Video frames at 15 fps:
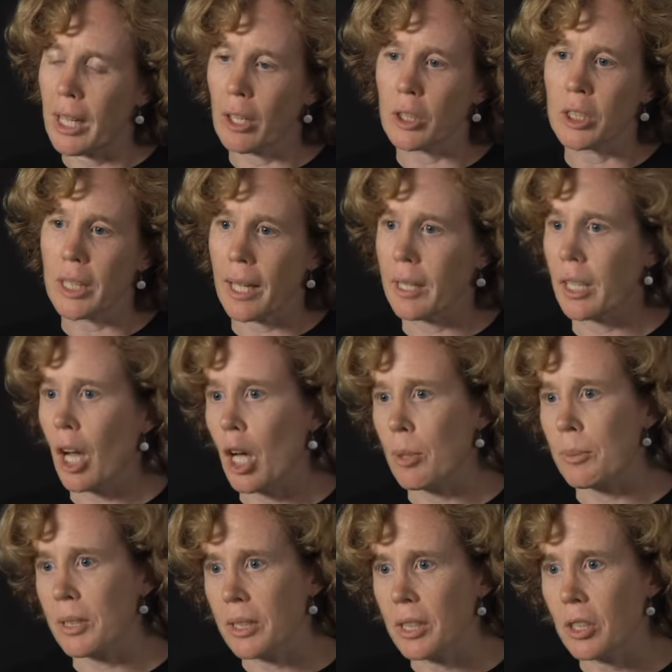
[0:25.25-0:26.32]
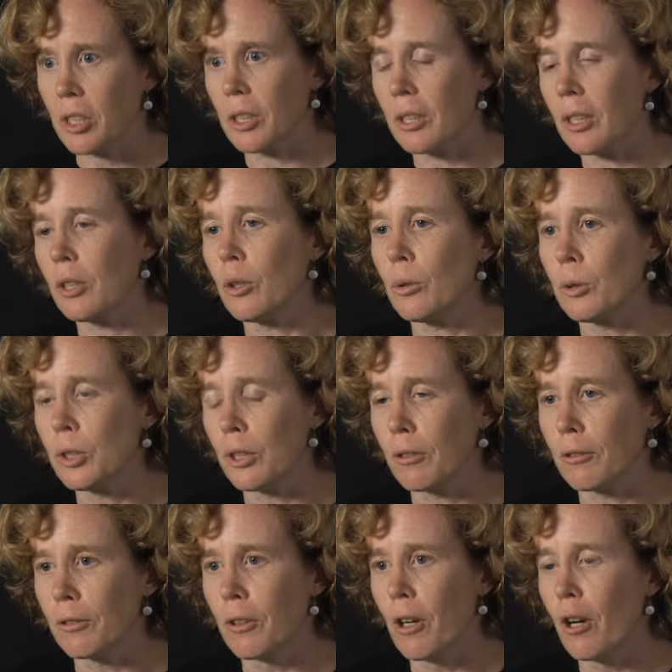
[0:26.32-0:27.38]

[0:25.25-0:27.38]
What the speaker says: airside economization, the use of